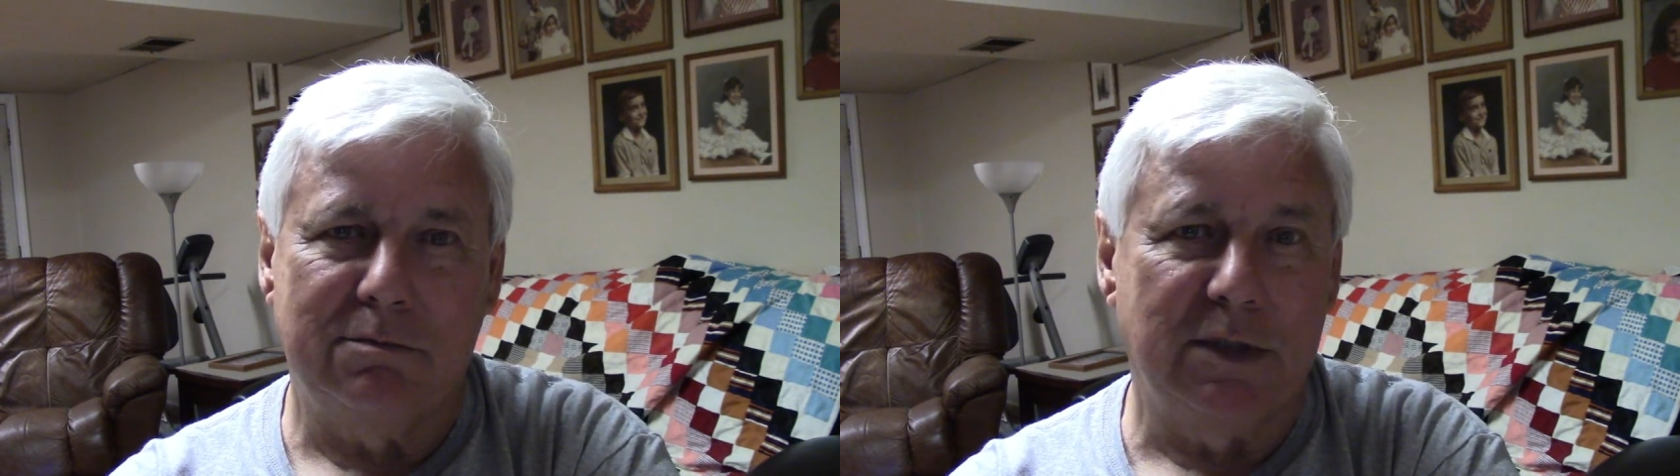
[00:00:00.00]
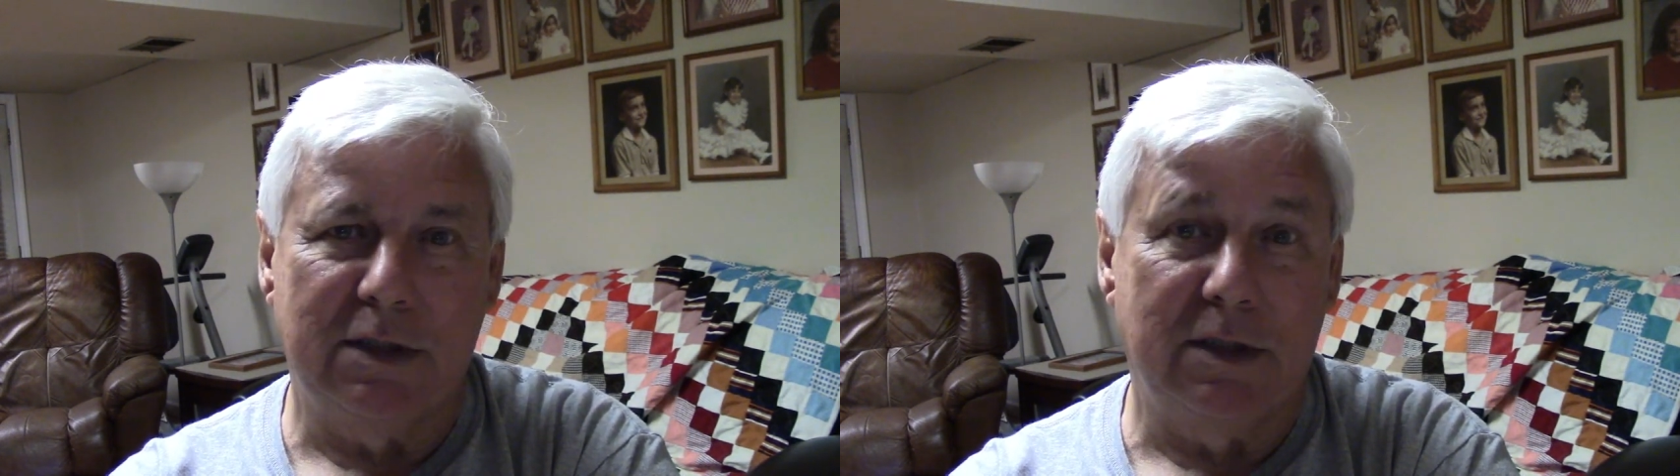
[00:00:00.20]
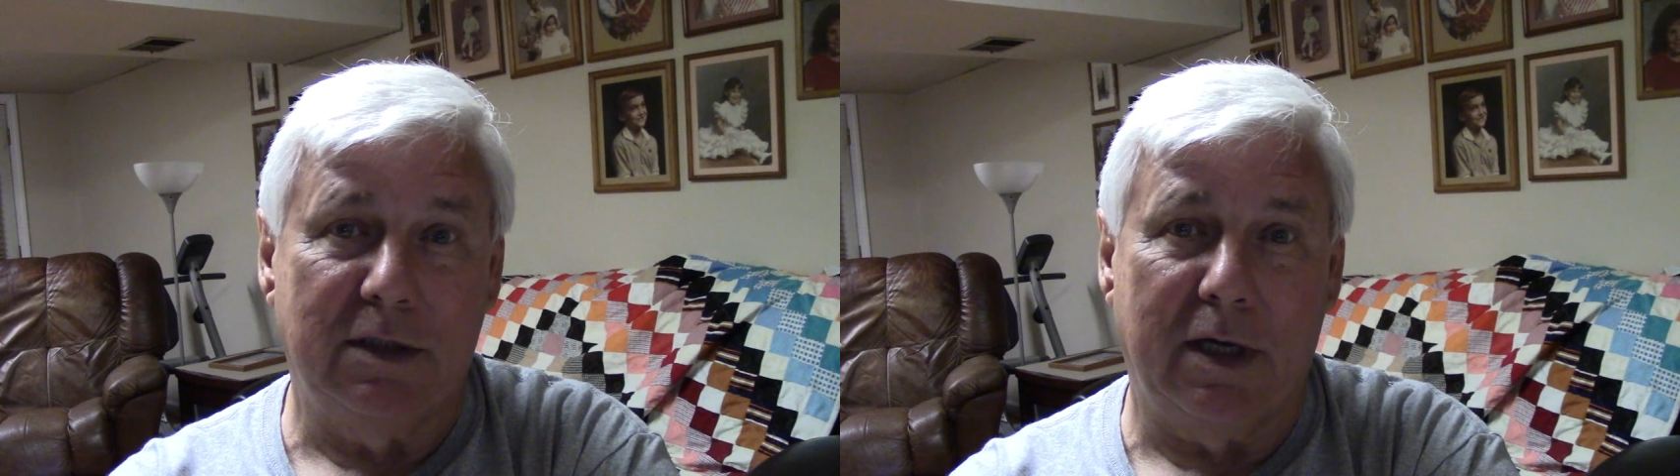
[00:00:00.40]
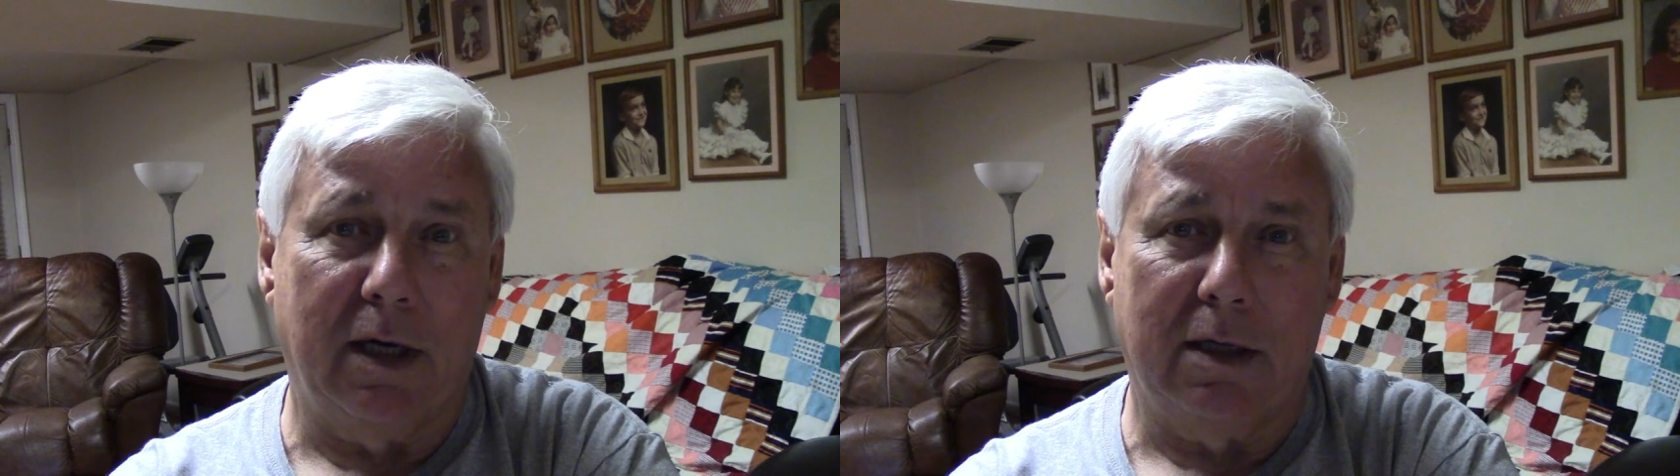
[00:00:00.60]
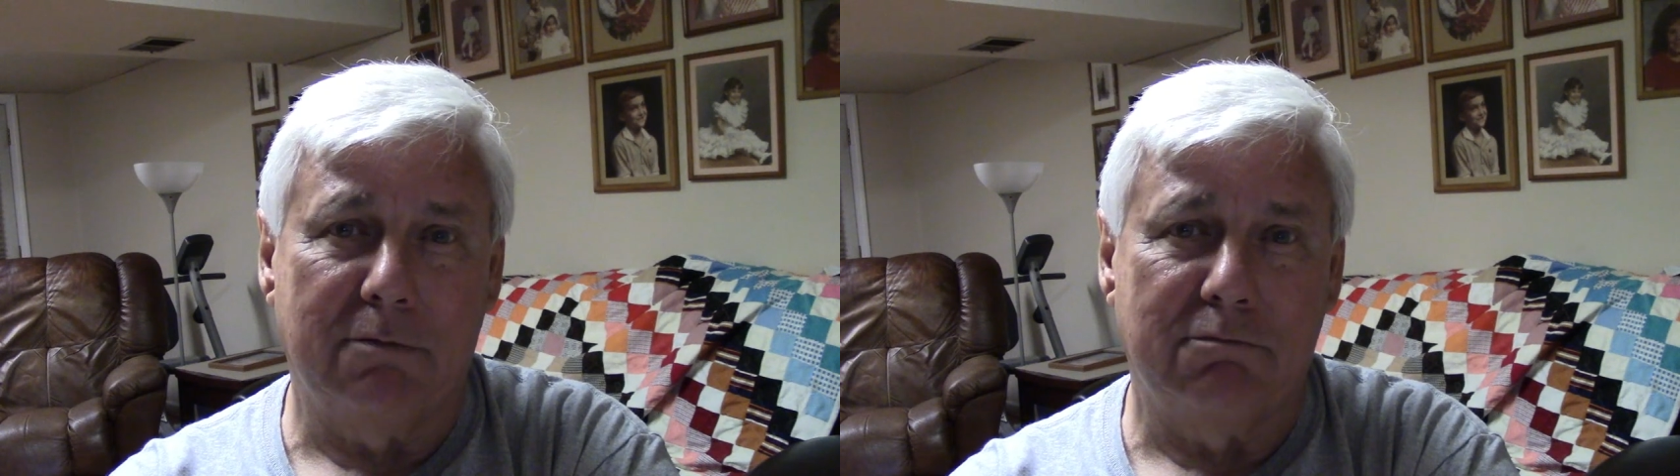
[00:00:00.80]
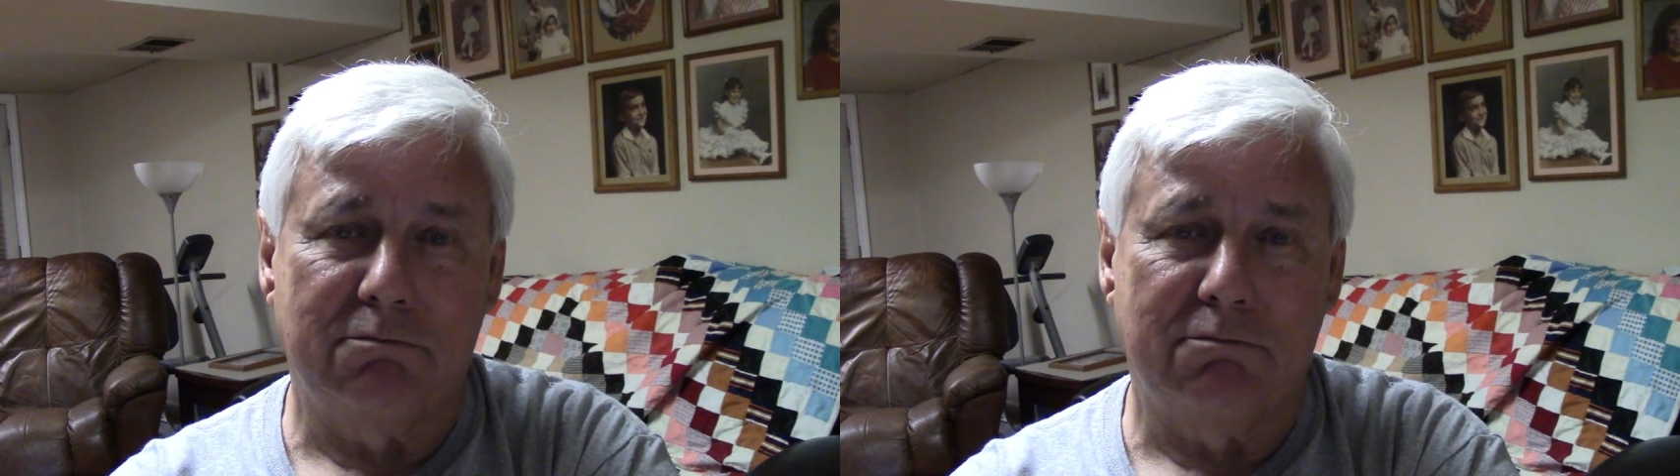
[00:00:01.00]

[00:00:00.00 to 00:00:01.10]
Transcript: but didn't care?